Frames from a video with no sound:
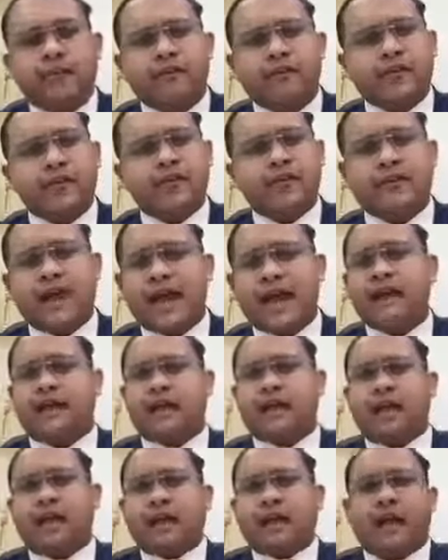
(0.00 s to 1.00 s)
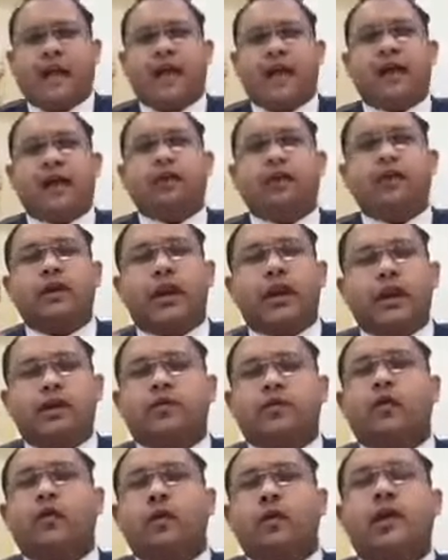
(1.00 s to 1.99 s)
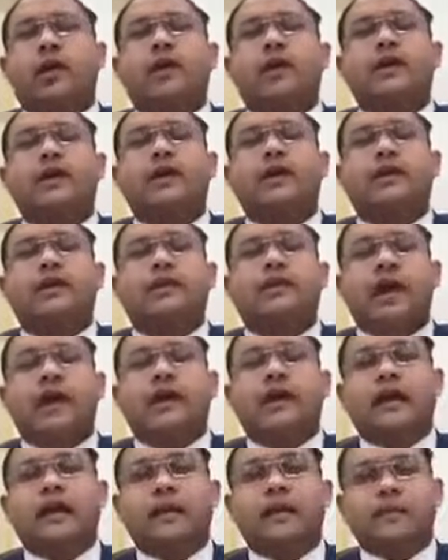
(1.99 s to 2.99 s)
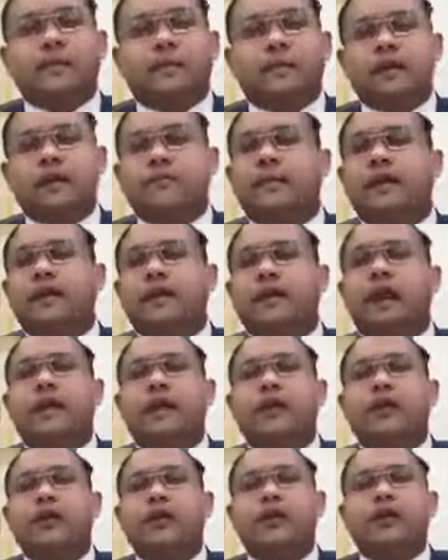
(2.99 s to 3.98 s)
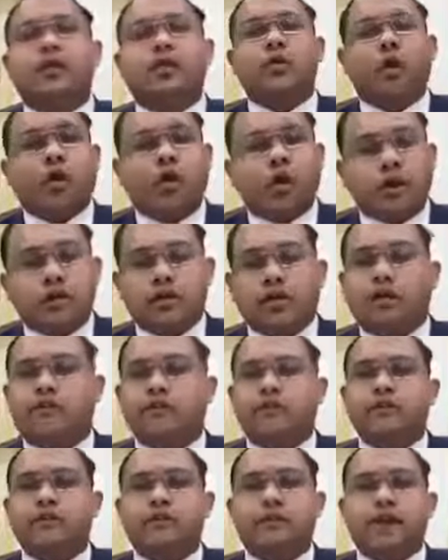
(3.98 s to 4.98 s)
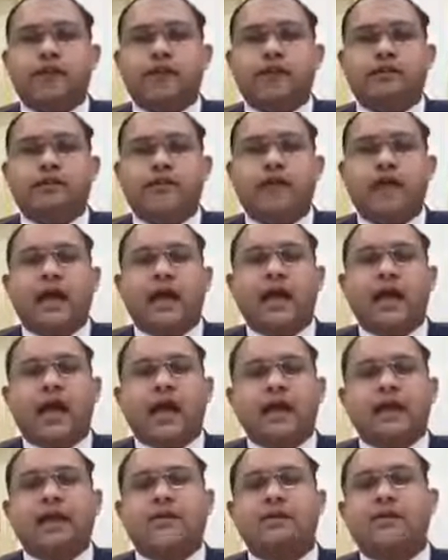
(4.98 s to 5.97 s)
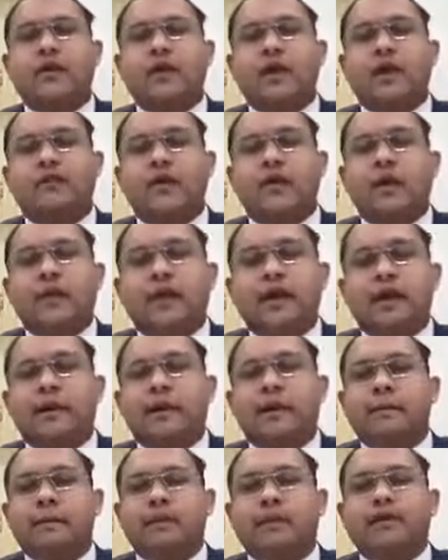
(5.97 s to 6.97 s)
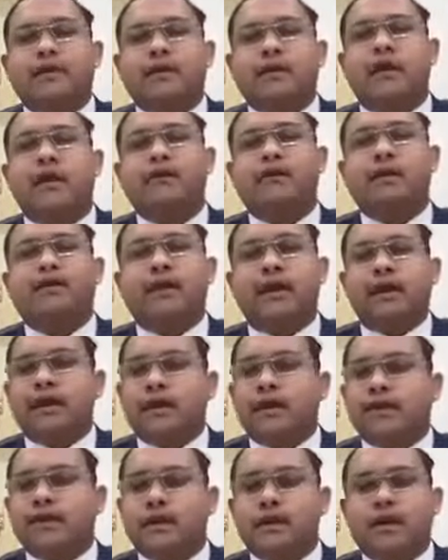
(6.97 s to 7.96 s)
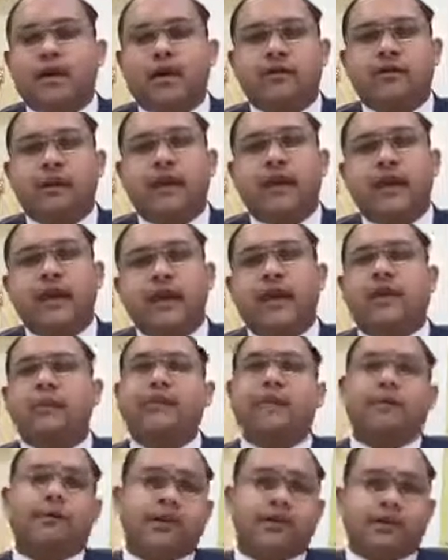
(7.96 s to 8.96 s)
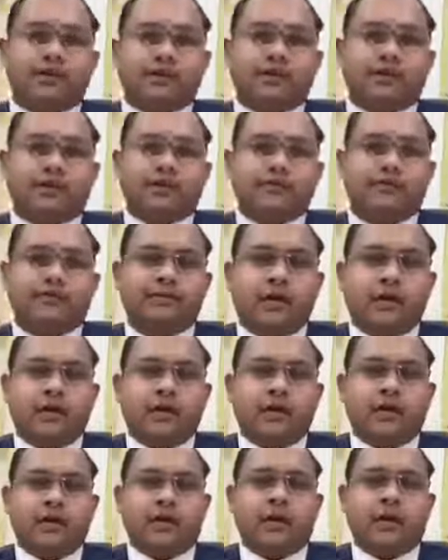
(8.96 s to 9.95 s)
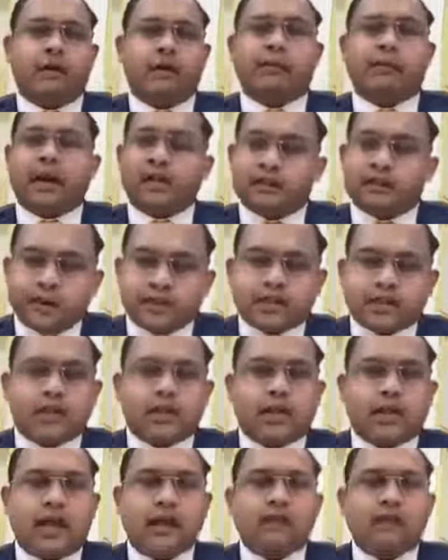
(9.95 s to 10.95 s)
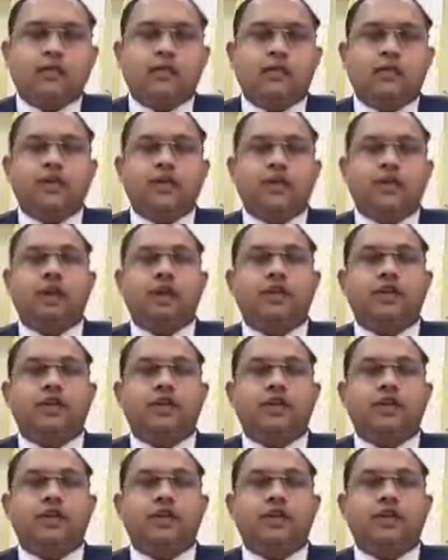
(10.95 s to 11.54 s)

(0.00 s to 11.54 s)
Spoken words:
With that, I would like to wholeheartedly thank and express my gratitude to all the office bearers and executive committee members of the Federation of Indian Publishers. My special thanks to Mr.